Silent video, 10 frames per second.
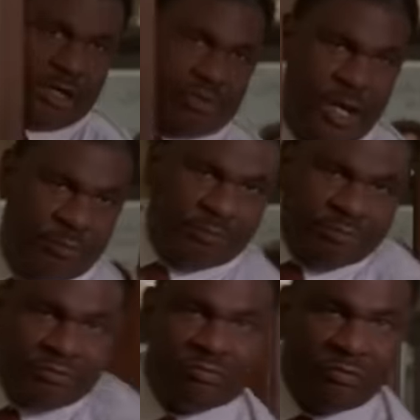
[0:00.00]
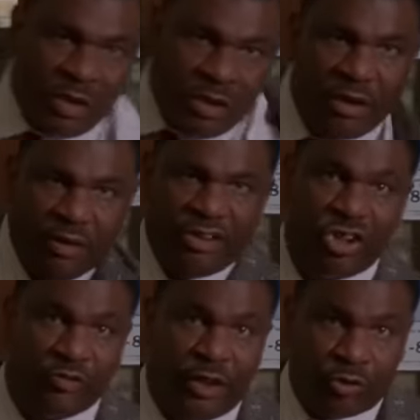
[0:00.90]
Hey, Jim.
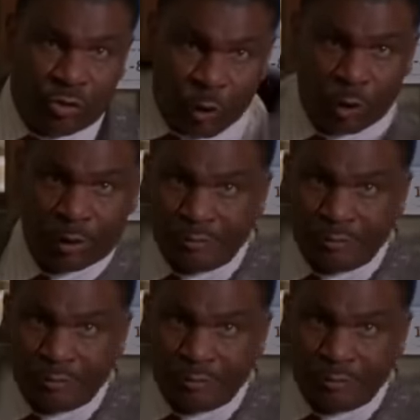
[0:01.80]
Just found 2 more.